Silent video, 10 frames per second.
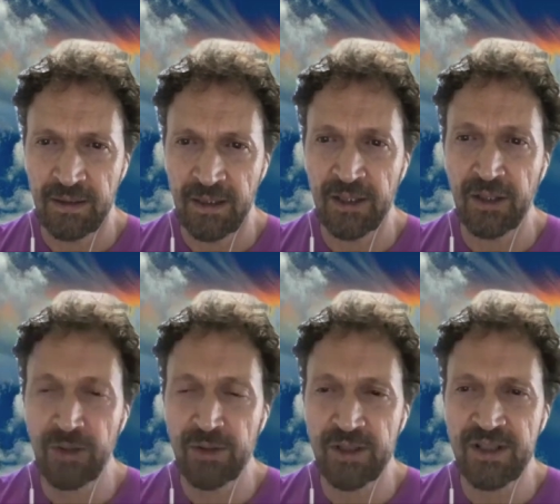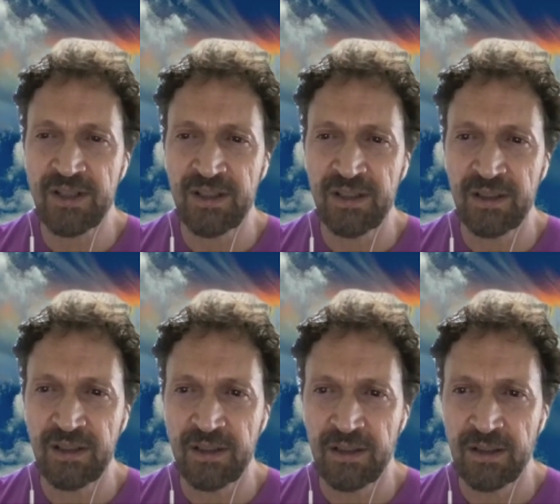And notice
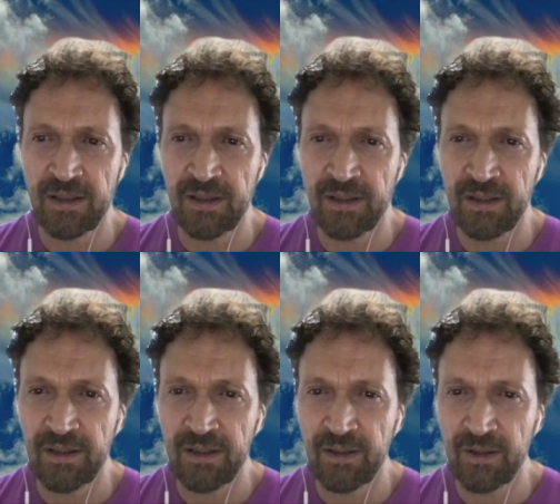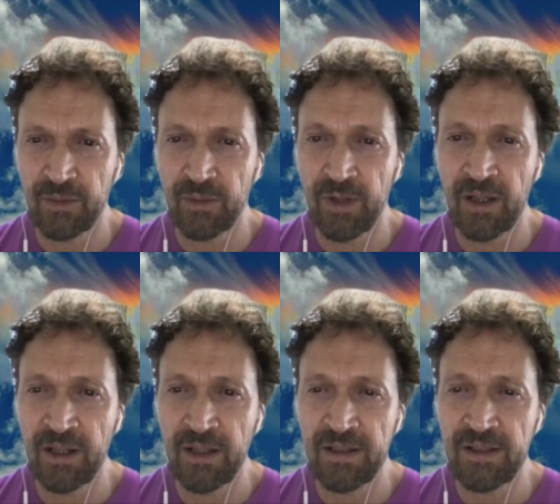the
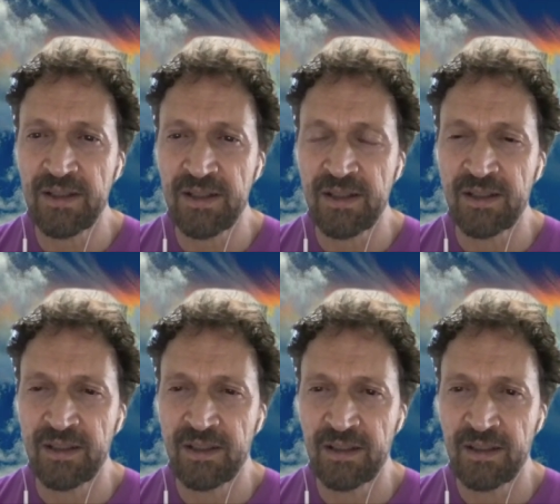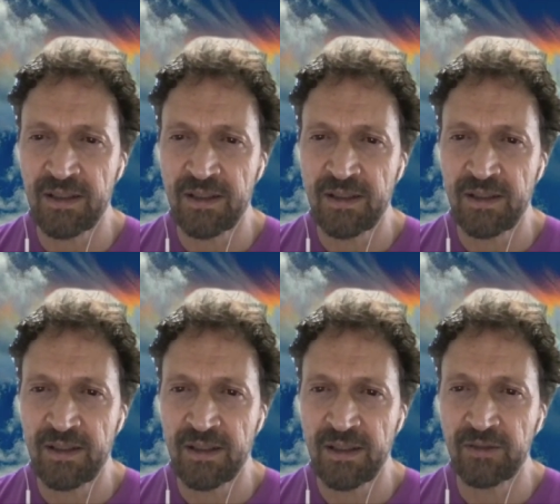rise
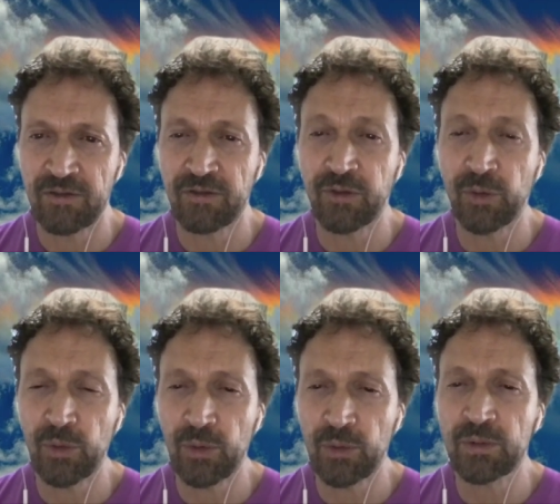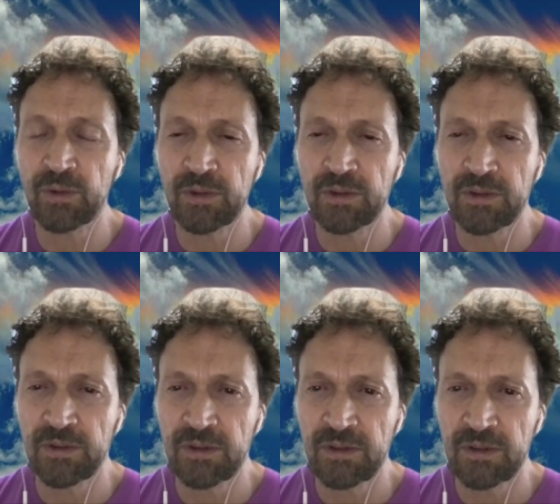and fall
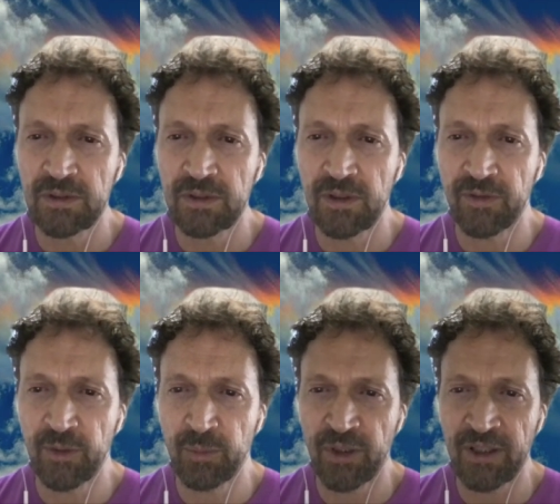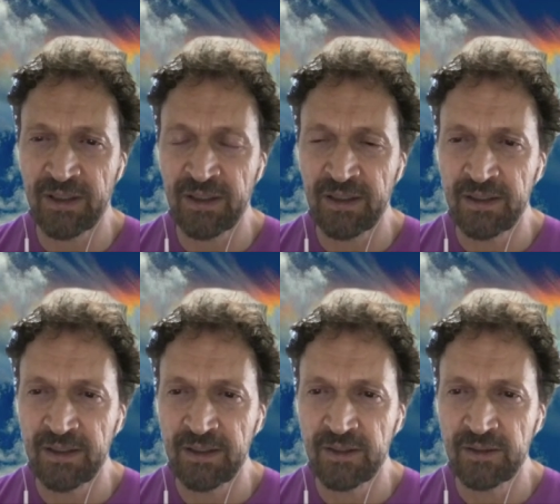of the breath
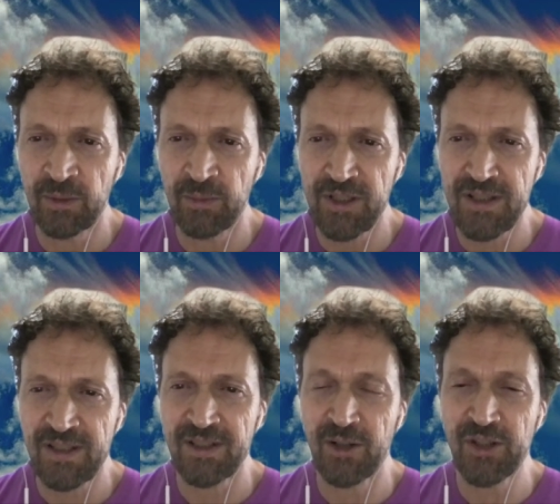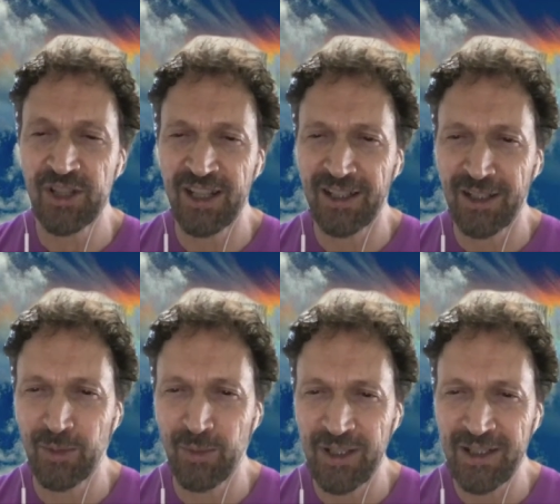from this oceanic
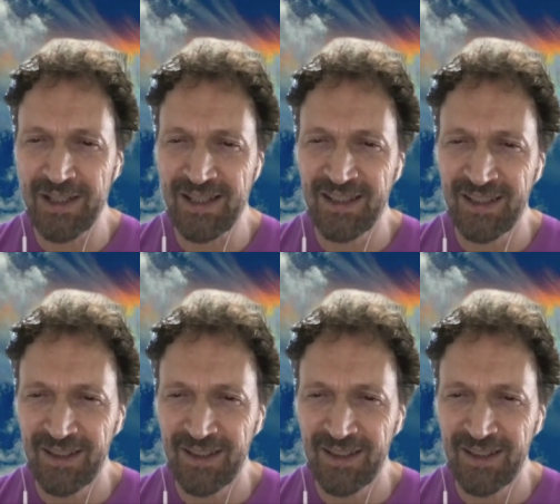awareness,